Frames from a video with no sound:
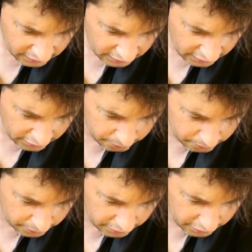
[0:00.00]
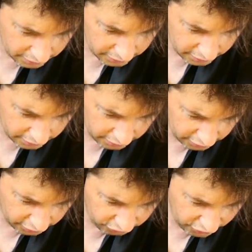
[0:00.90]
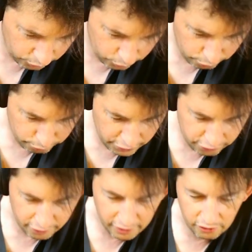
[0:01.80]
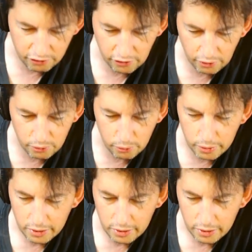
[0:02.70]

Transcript: I can set it to a re-trigger, so